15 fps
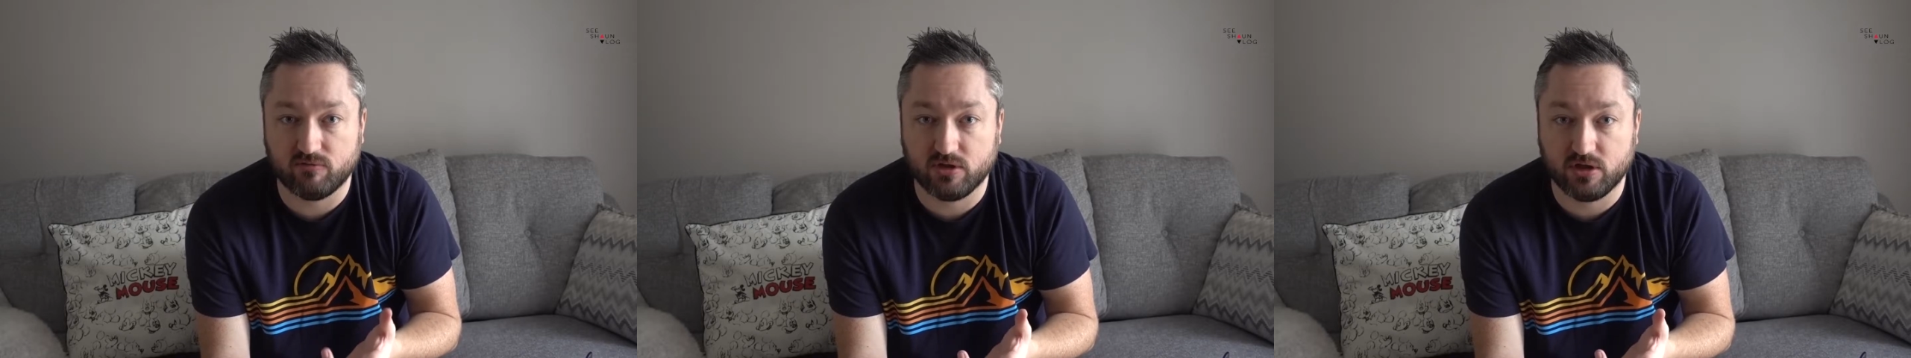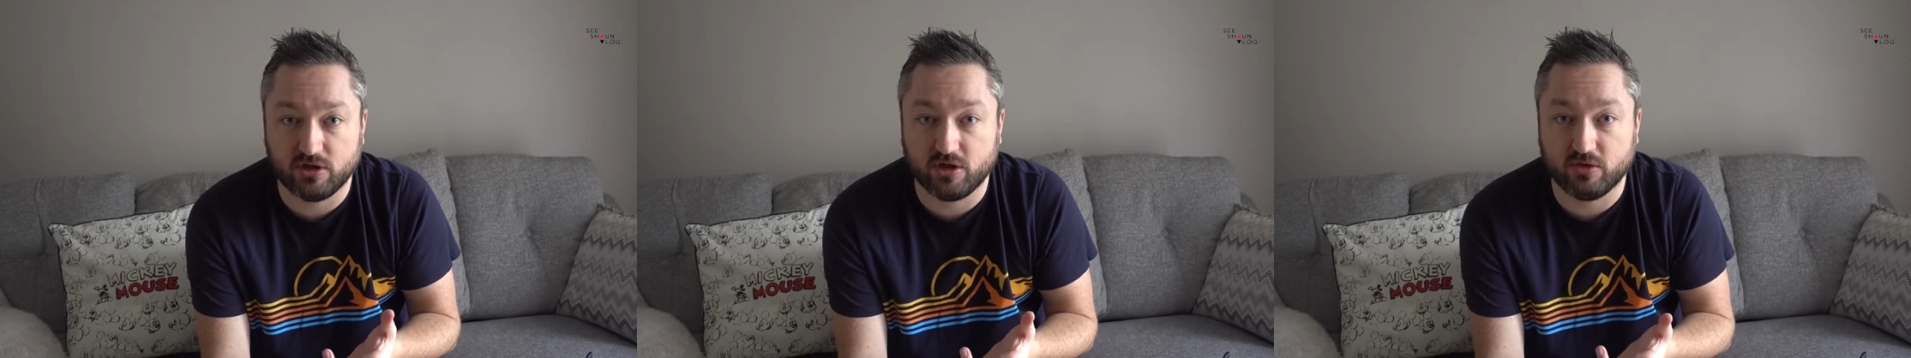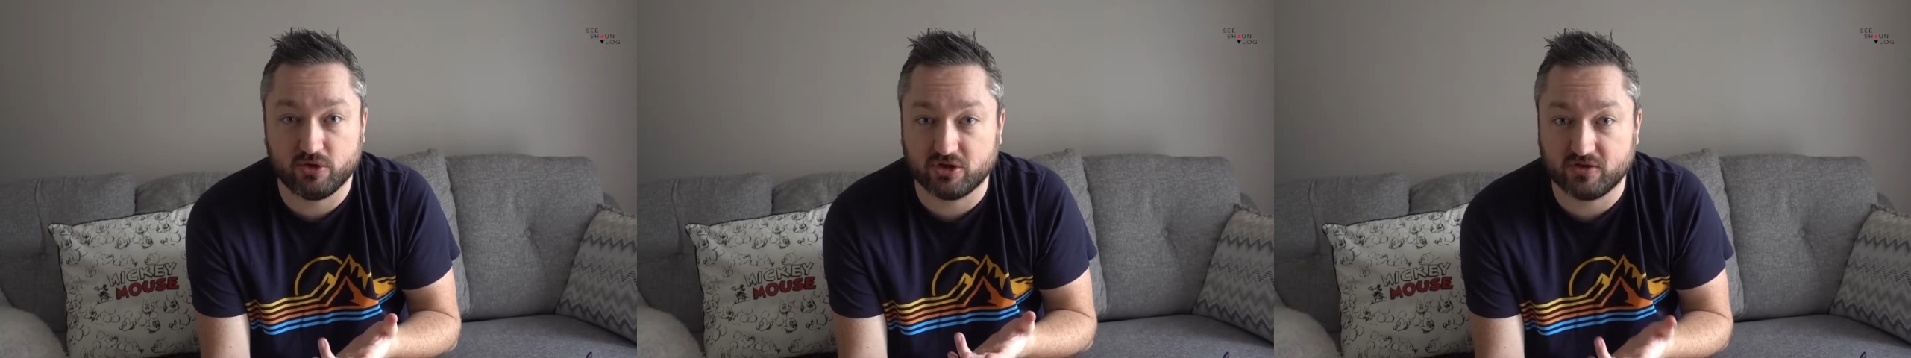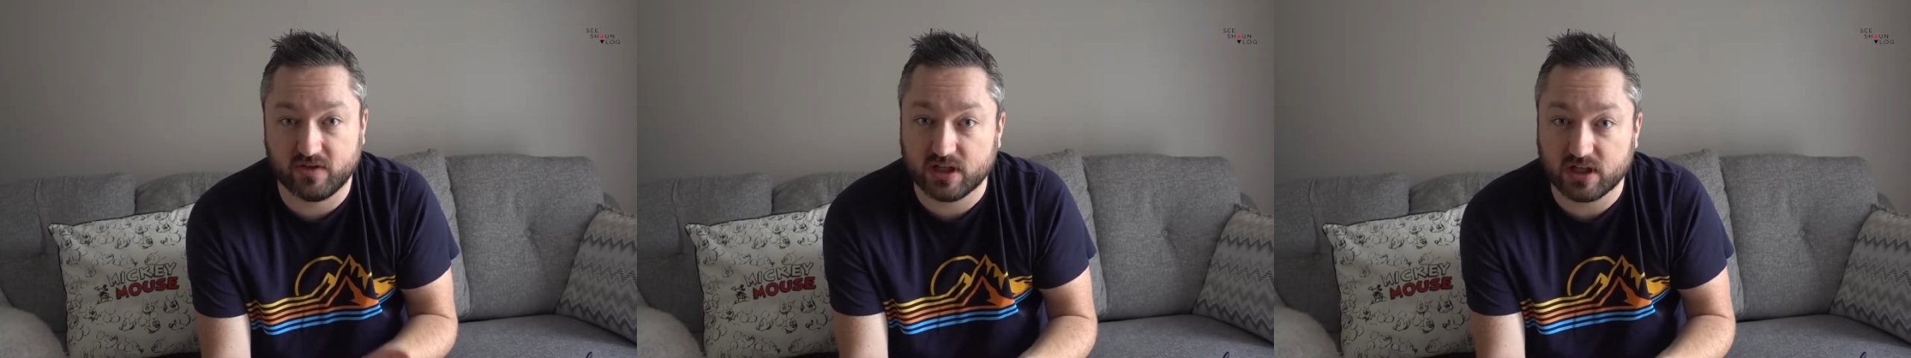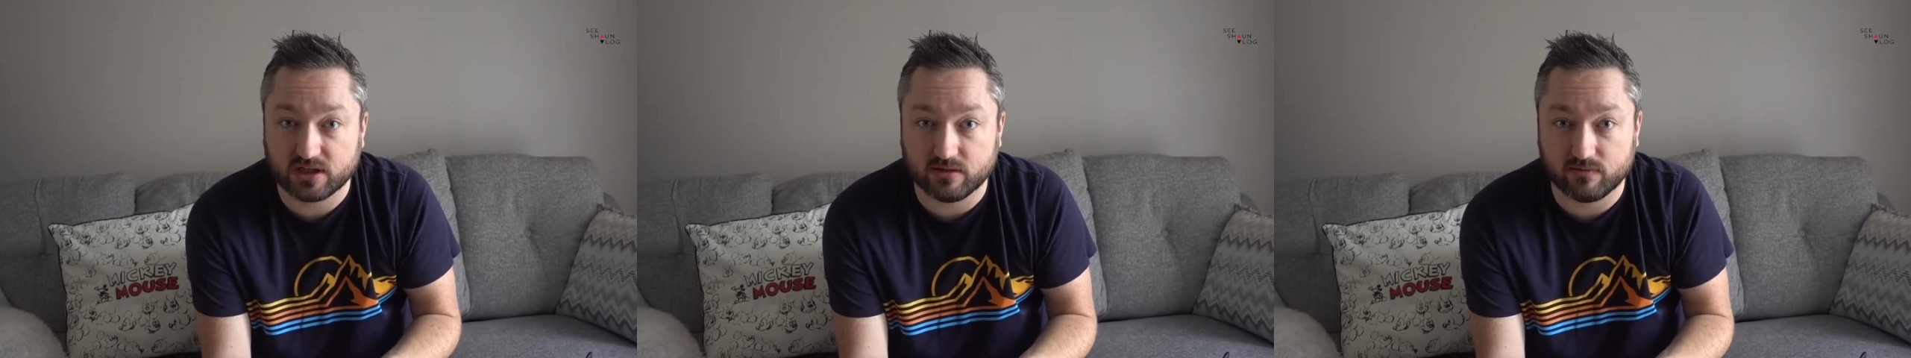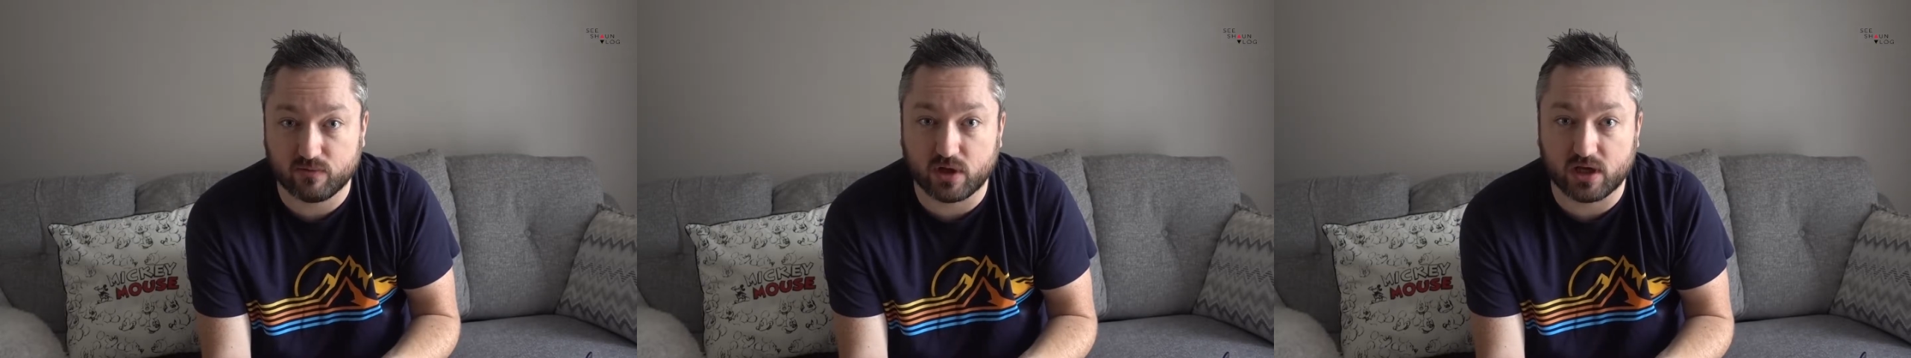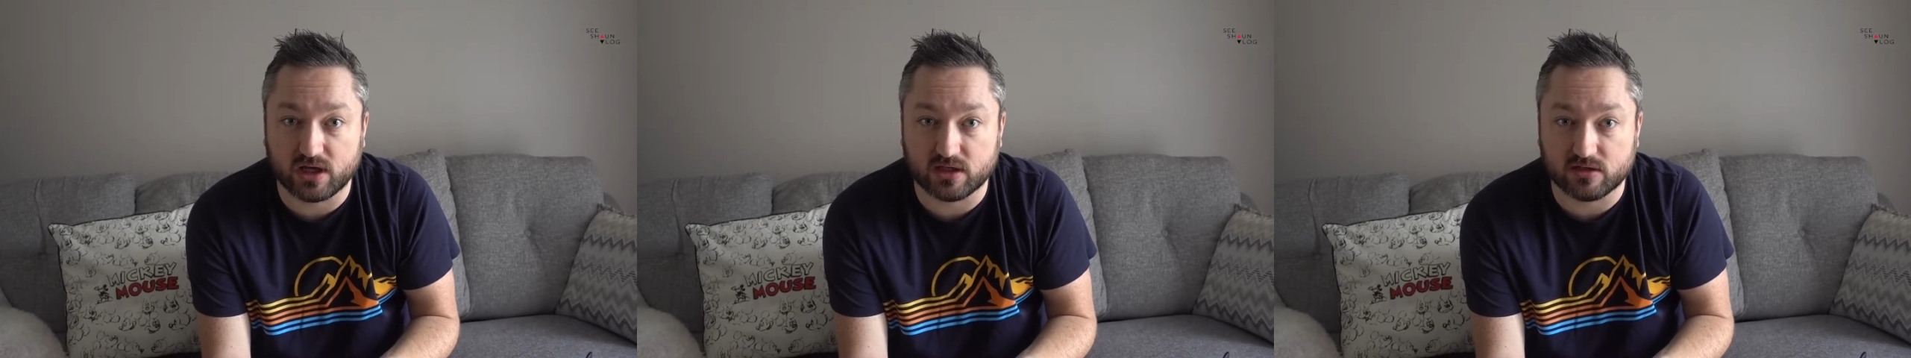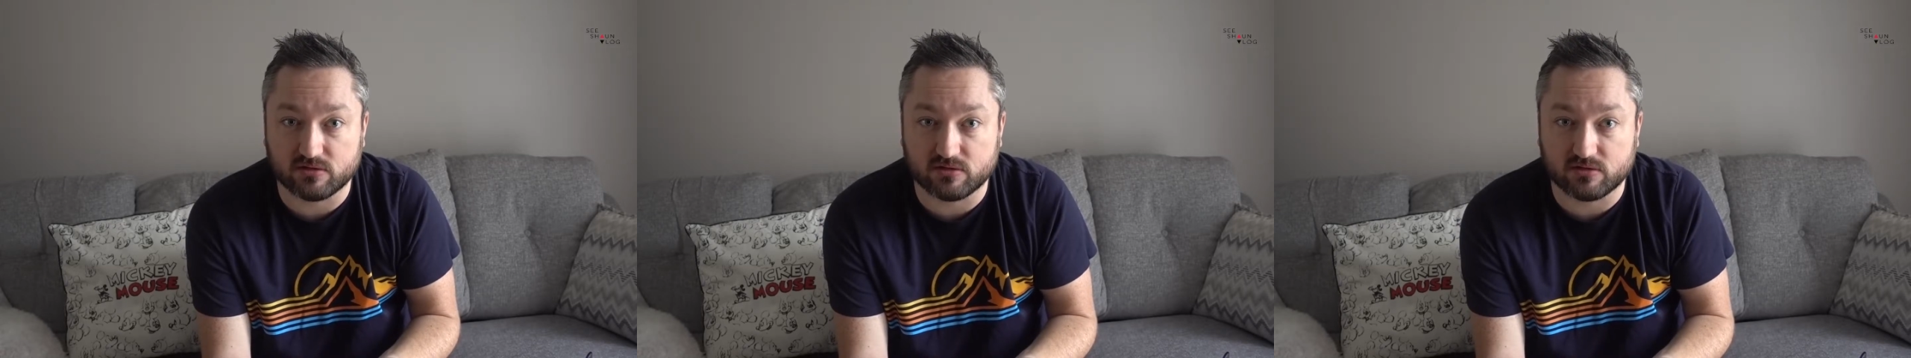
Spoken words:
you do just feel like you're flying